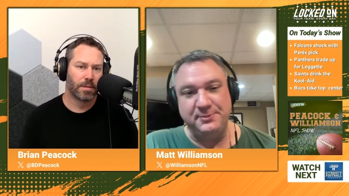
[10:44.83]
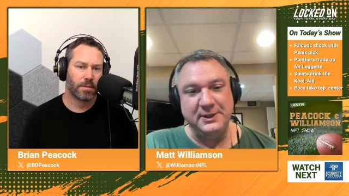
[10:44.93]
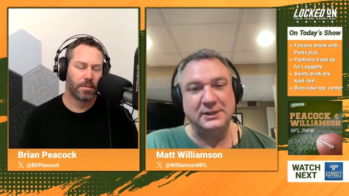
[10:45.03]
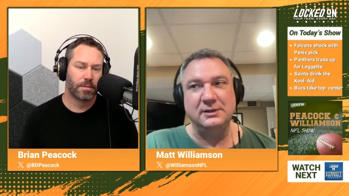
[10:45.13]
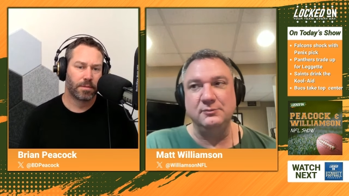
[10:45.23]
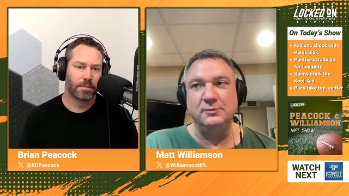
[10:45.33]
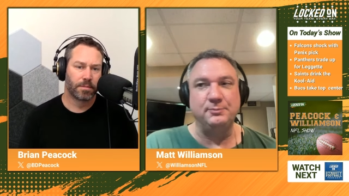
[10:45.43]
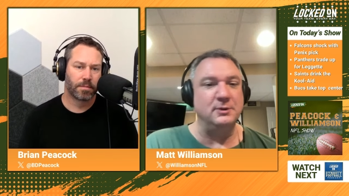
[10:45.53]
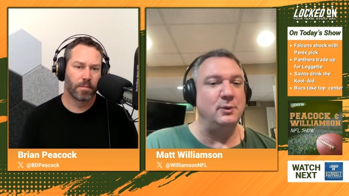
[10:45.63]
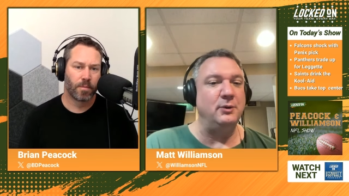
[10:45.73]
Speaker 1: pick, and we're
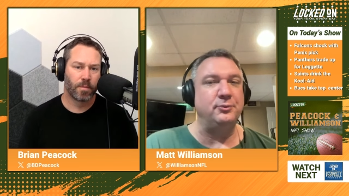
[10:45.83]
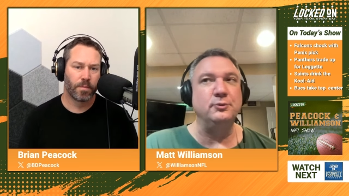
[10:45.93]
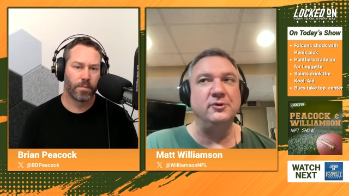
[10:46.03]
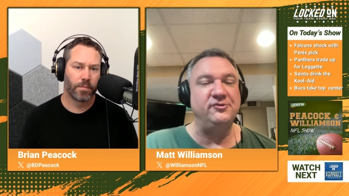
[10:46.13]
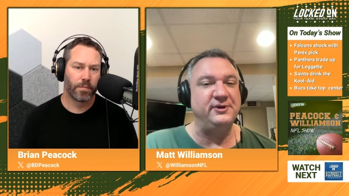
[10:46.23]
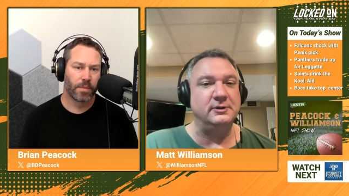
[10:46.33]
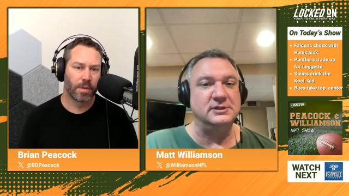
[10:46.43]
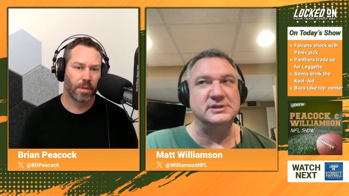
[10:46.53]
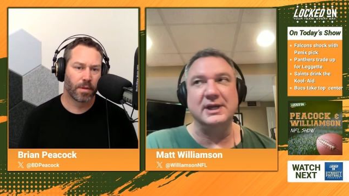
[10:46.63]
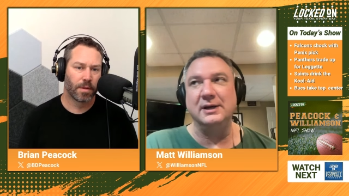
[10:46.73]
pretty well through the
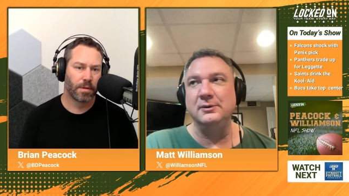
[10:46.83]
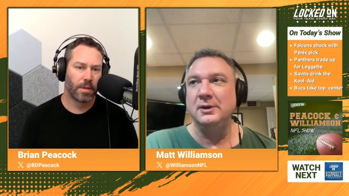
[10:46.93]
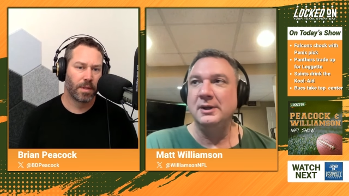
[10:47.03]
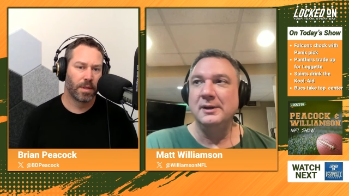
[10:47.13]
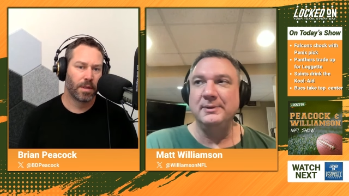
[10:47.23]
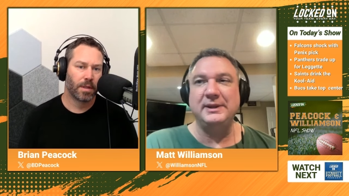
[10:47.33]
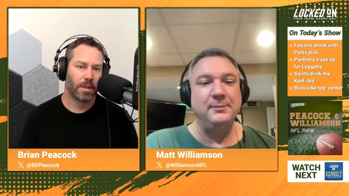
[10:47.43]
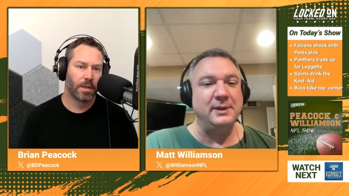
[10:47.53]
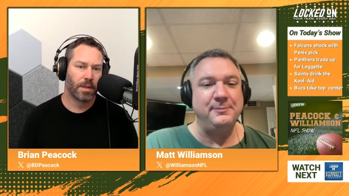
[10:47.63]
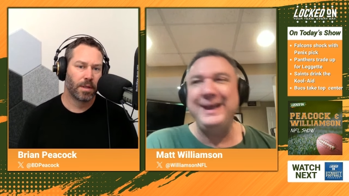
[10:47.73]
series now. But then,
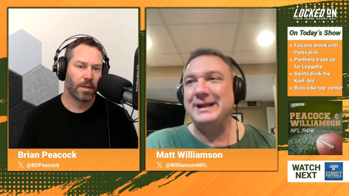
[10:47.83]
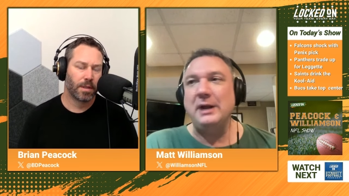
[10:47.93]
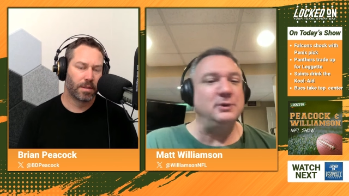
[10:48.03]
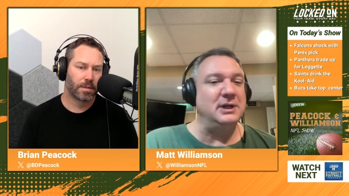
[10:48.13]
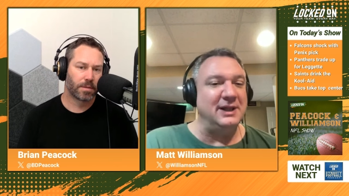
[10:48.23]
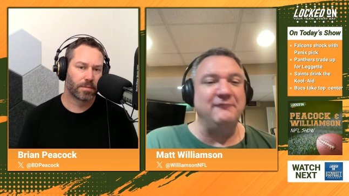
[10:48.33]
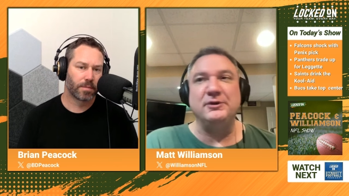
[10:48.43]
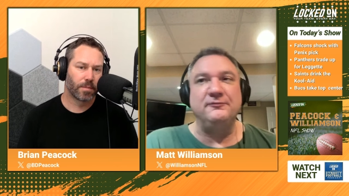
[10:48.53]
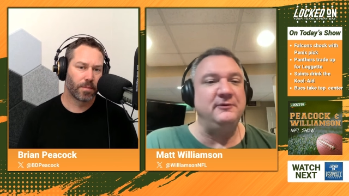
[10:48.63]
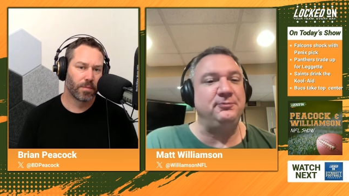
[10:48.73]
like, man, I really loved
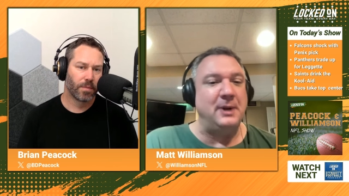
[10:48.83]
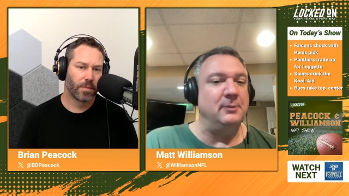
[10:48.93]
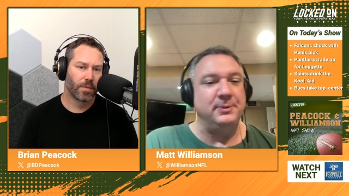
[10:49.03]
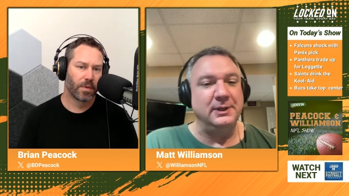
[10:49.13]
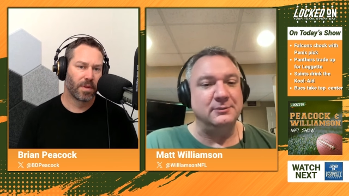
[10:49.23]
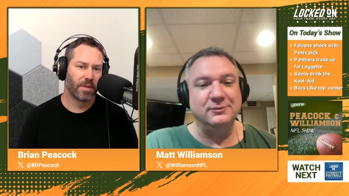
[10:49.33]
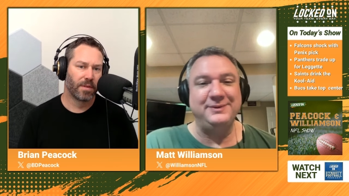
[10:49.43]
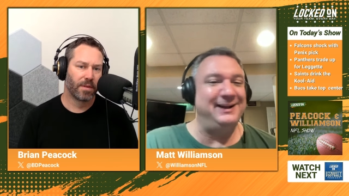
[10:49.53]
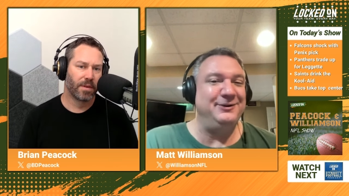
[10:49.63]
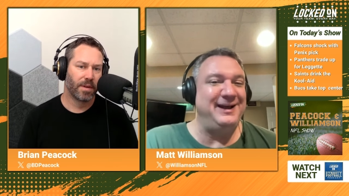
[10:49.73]
their fifth round pick. Well,
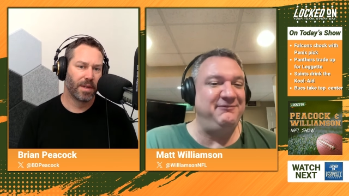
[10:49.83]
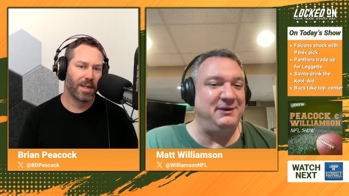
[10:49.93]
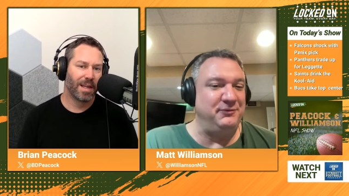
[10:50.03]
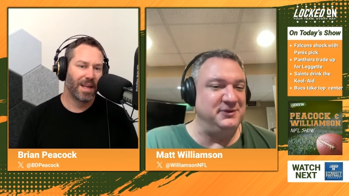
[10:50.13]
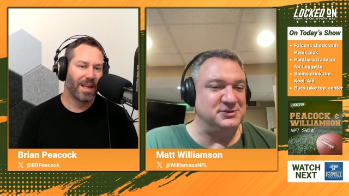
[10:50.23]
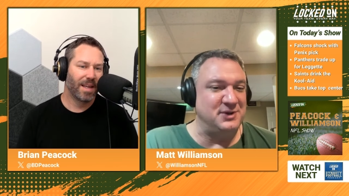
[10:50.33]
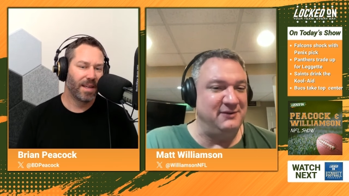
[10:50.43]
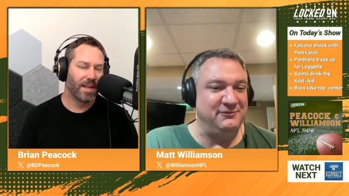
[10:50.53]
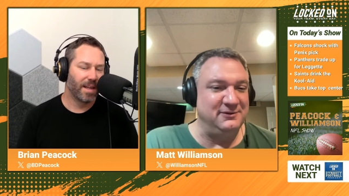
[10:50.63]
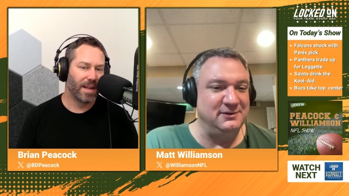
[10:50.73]
I don't have that with this
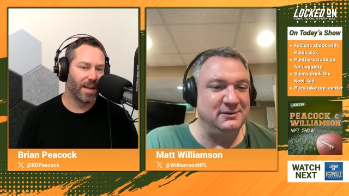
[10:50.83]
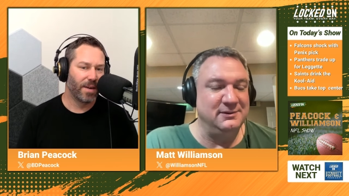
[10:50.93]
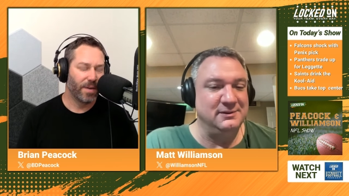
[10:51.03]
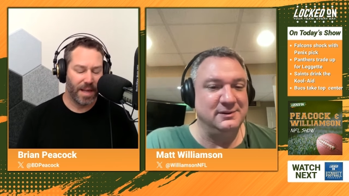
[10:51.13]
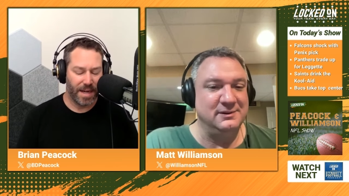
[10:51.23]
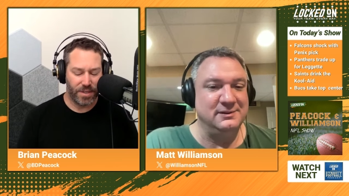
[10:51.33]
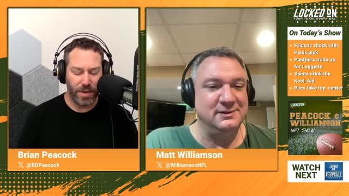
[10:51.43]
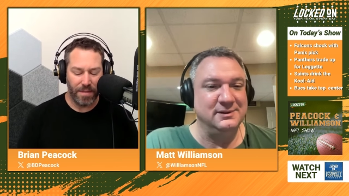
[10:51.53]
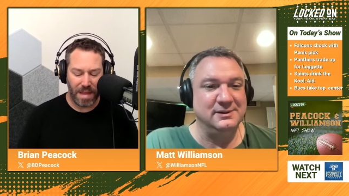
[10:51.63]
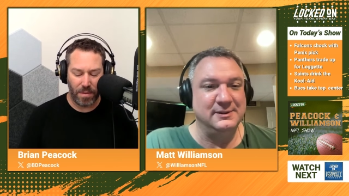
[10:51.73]
draft.
Speaker 2: I don't, and I do
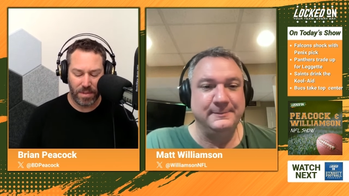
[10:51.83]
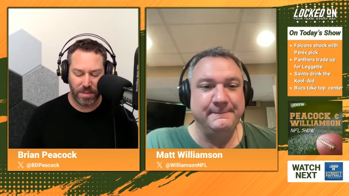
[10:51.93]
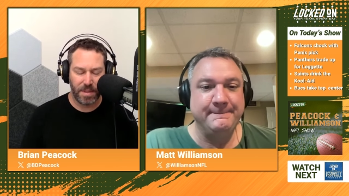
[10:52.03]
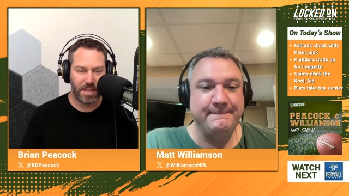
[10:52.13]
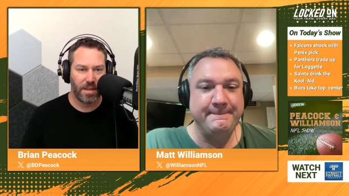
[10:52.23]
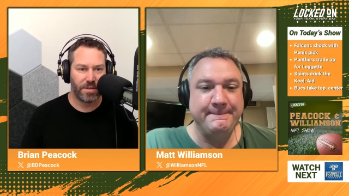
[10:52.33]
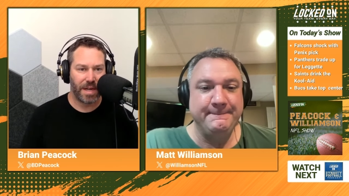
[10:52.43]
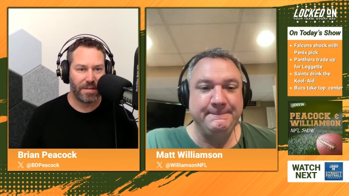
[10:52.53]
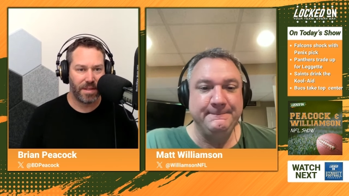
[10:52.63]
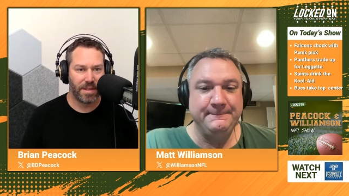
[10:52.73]
have that with some of these other
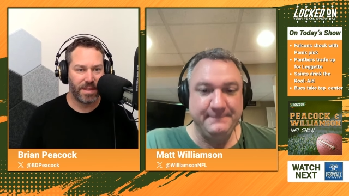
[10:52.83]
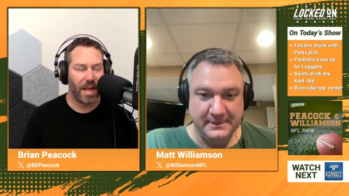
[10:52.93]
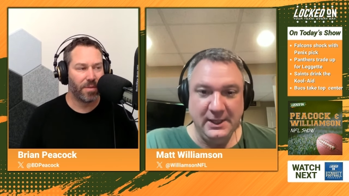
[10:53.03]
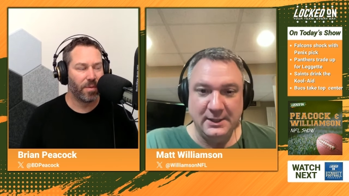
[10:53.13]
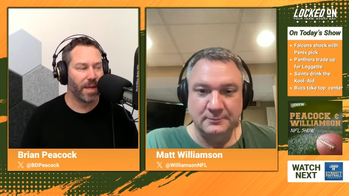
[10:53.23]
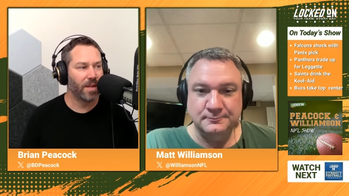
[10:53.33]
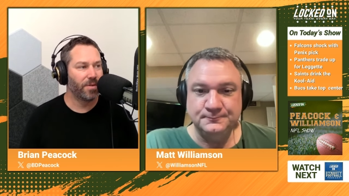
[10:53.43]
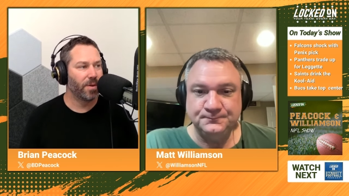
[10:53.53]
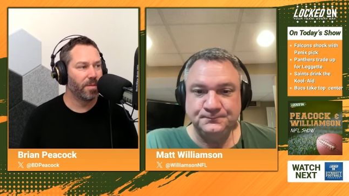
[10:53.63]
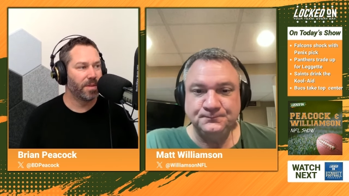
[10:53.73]
drafts in the South yeah.
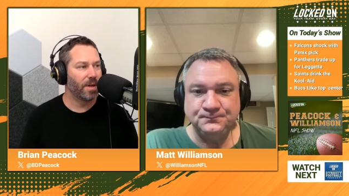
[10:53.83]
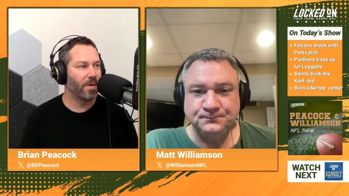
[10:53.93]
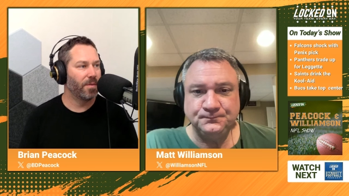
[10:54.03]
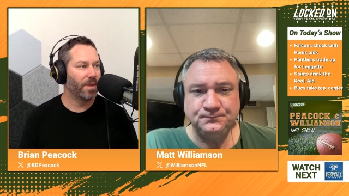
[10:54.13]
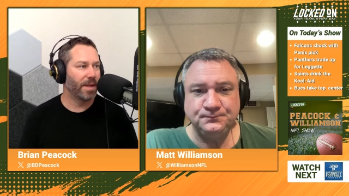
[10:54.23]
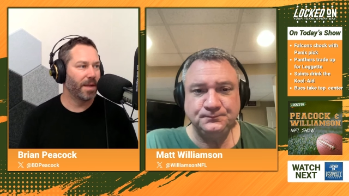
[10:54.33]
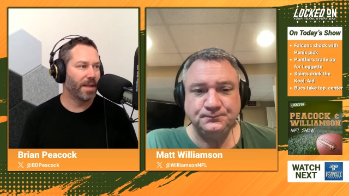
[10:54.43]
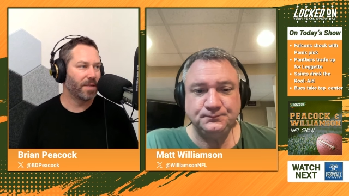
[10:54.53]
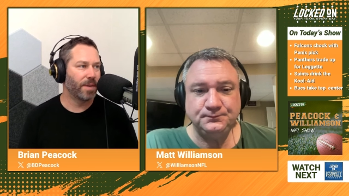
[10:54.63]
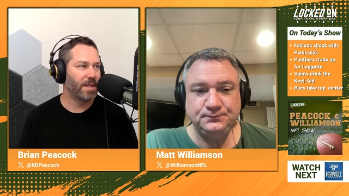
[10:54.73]
to them. So, and
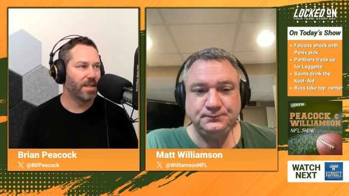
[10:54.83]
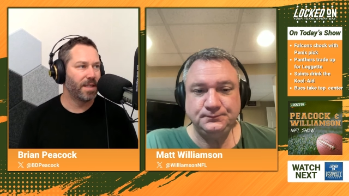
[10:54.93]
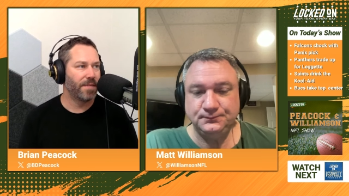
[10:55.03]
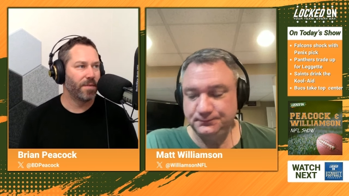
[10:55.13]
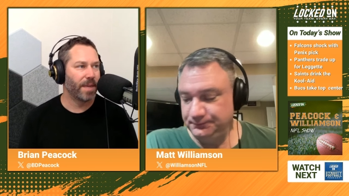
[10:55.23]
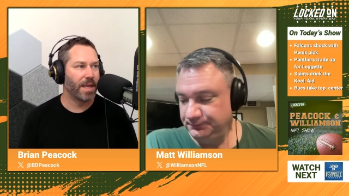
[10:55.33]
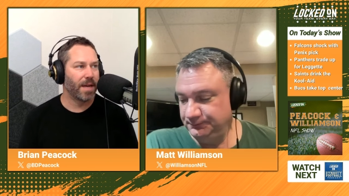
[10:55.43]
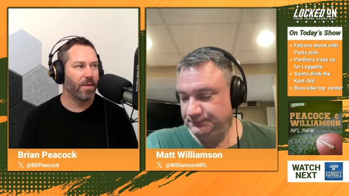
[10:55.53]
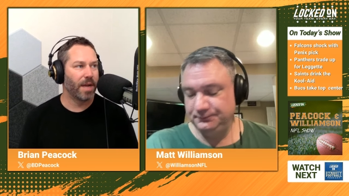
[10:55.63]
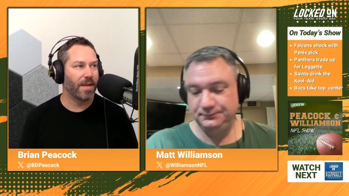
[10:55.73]
that's why it's a D for me.
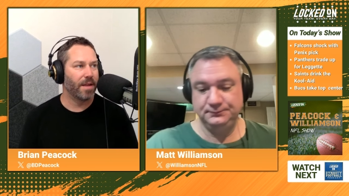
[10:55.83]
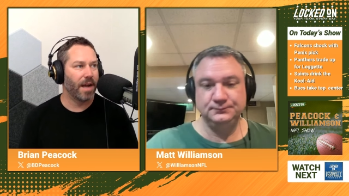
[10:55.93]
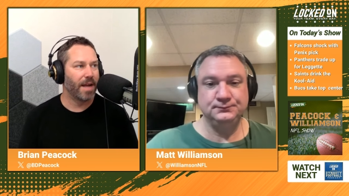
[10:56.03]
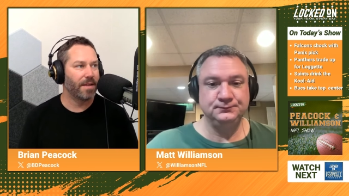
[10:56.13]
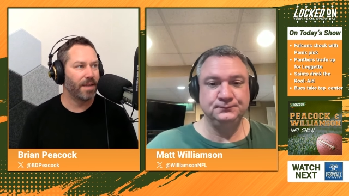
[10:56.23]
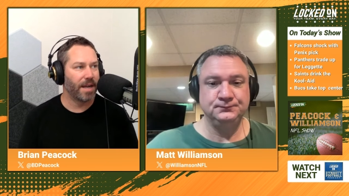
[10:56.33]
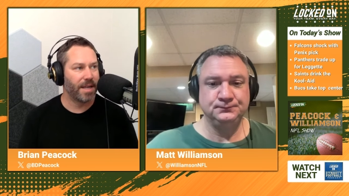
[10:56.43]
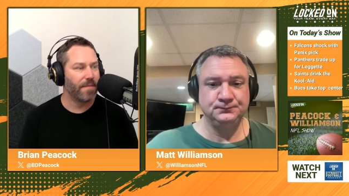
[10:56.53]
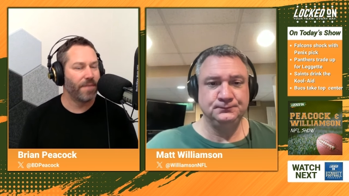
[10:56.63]
Not only I, I, I didn't